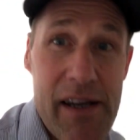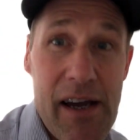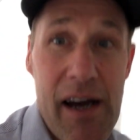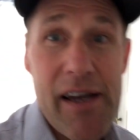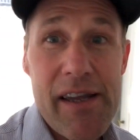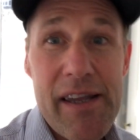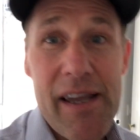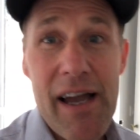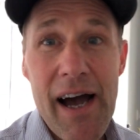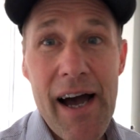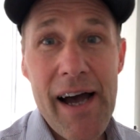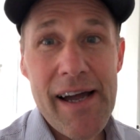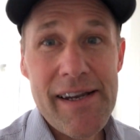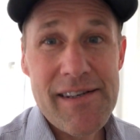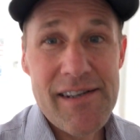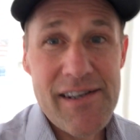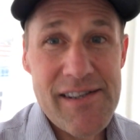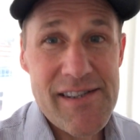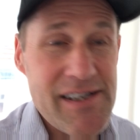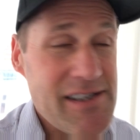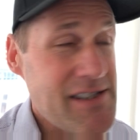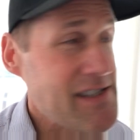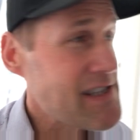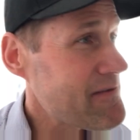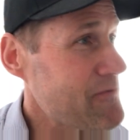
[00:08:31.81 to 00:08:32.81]
a yacht, a
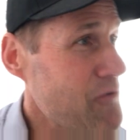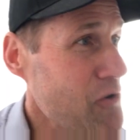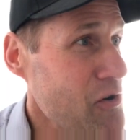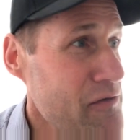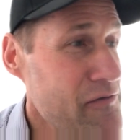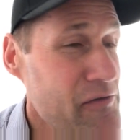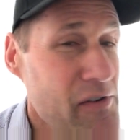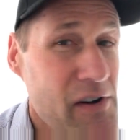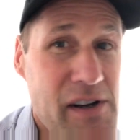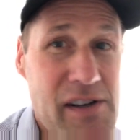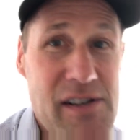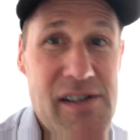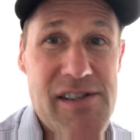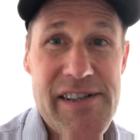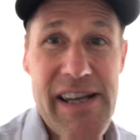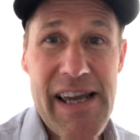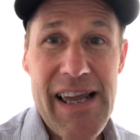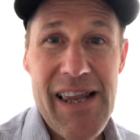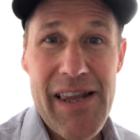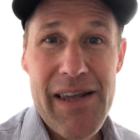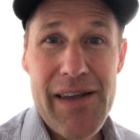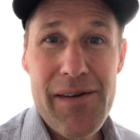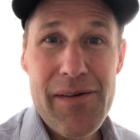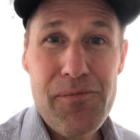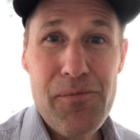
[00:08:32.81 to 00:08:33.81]
64-foot
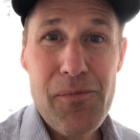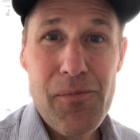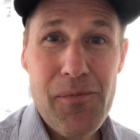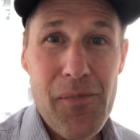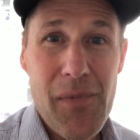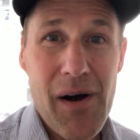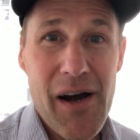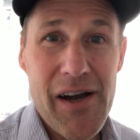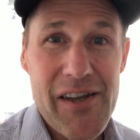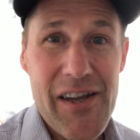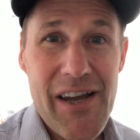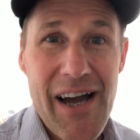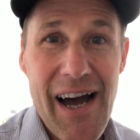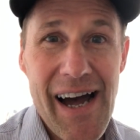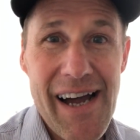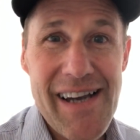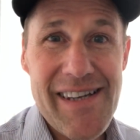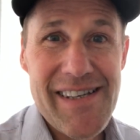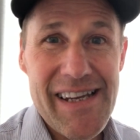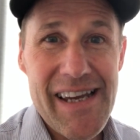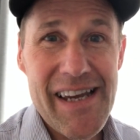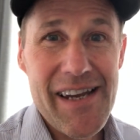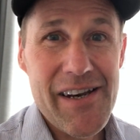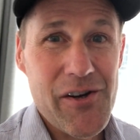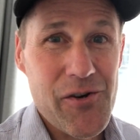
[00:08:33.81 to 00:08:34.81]
sailing
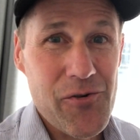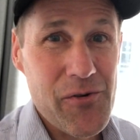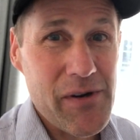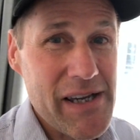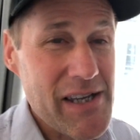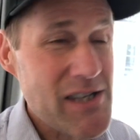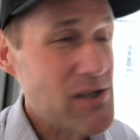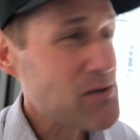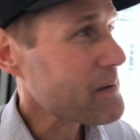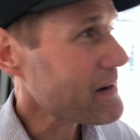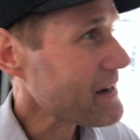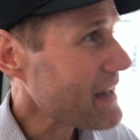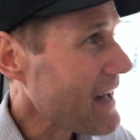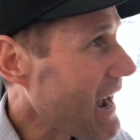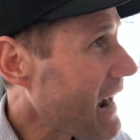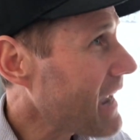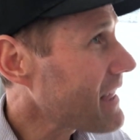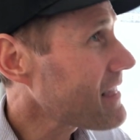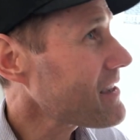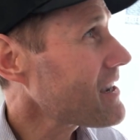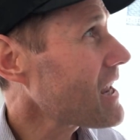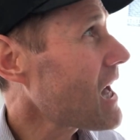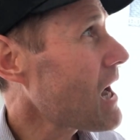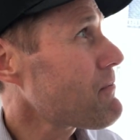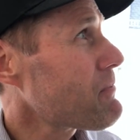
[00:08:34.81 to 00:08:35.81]
yacht in Greece, went
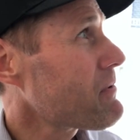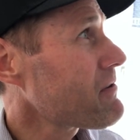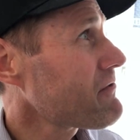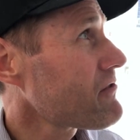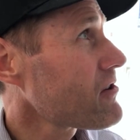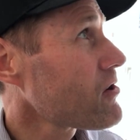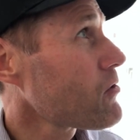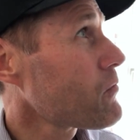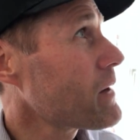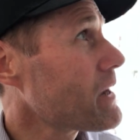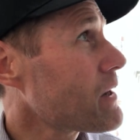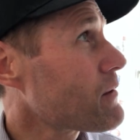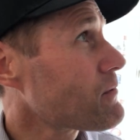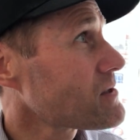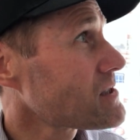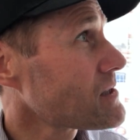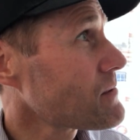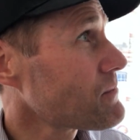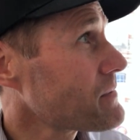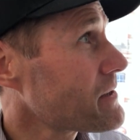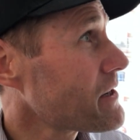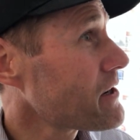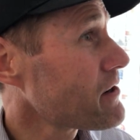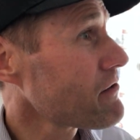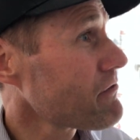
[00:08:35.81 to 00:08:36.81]
island hopping for a week with
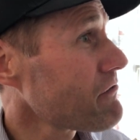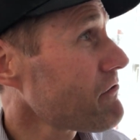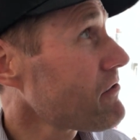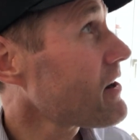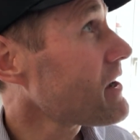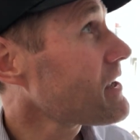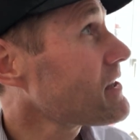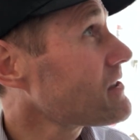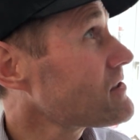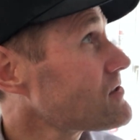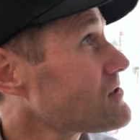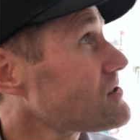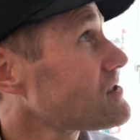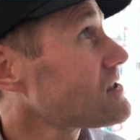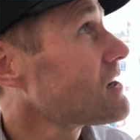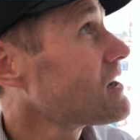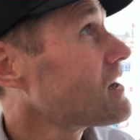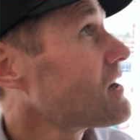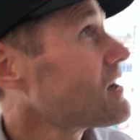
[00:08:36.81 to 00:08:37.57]
some dear friends.